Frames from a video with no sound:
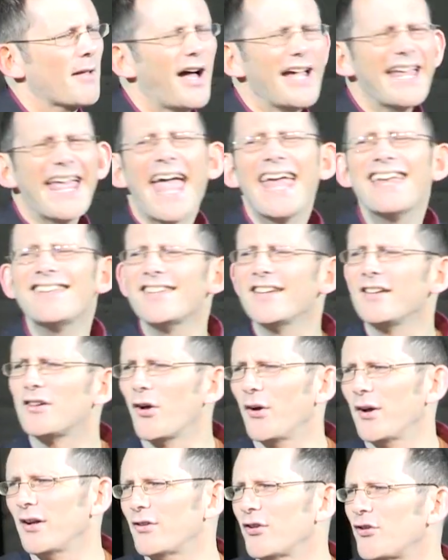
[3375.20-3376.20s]
I hated
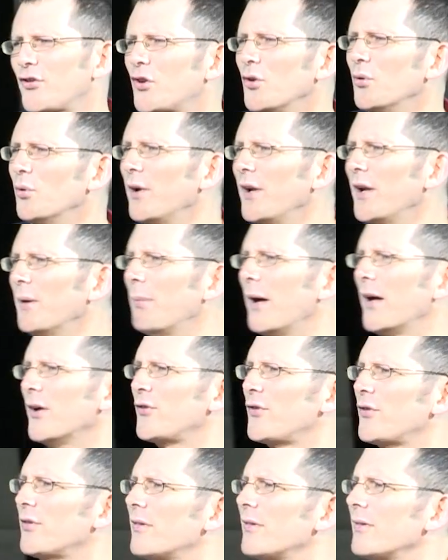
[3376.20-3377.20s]
going to school in a
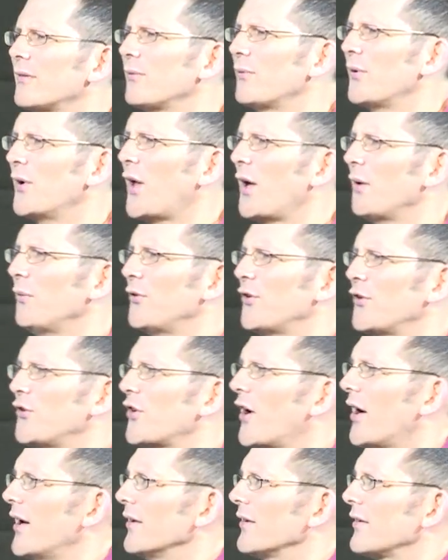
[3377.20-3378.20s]
bus when I was a
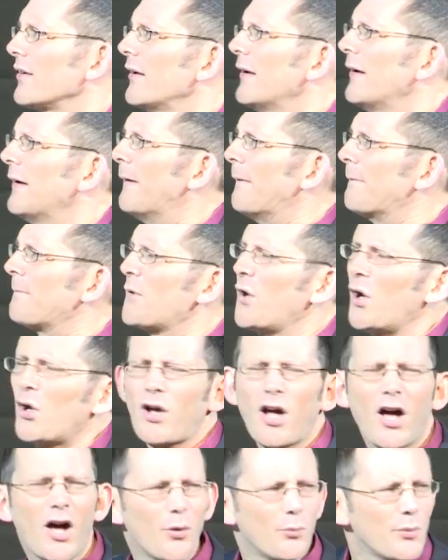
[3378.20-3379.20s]
child. You know,
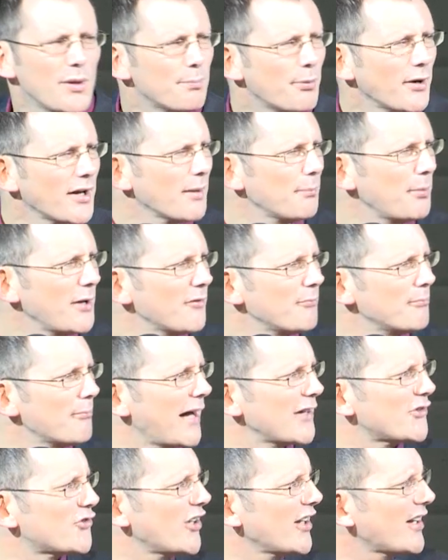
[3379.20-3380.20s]
can't we bring a bit of
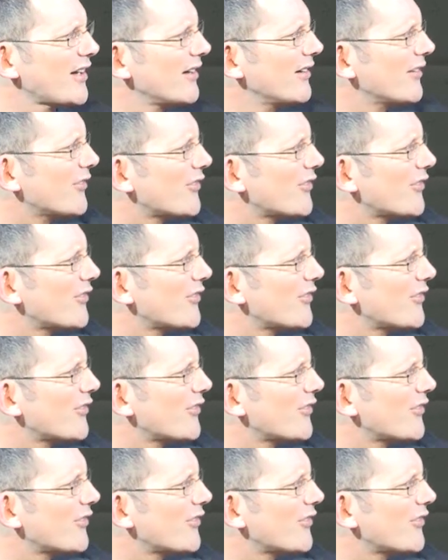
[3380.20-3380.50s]
magic